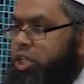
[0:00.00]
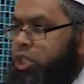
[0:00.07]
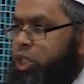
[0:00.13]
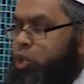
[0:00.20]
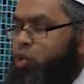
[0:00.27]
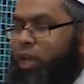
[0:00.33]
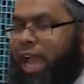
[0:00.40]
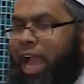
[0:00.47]

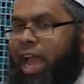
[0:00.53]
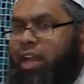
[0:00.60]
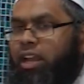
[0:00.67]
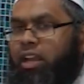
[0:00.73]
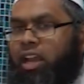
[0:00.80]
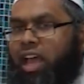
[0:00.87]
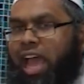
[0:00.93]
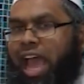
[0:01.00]
you
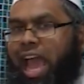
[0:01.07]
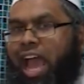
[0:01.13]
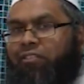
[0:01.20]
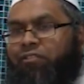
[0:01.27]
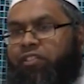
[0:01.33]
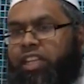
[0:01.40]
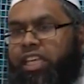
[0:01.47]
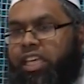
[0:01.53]
can
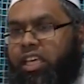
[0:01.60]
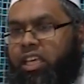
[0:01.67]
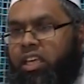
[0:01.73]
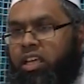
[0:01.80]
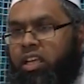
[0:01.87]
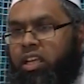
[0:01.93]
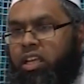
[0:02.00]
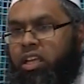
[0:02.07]
have the
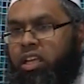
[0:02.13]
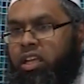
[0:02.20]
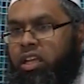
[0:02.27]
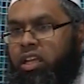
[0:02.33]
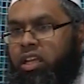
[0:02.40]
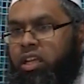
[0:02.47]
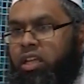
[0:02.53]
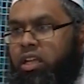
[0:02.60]

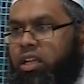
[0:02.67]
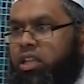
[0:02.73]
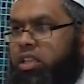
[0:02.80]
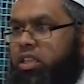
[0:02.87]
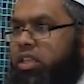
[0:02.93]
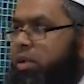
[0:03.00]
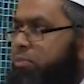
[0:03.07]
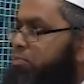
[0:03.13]

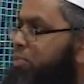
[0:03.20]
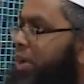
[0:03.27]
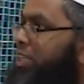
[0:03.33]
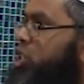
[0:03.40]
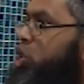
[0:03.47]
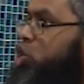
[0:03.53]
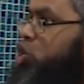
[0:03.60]
best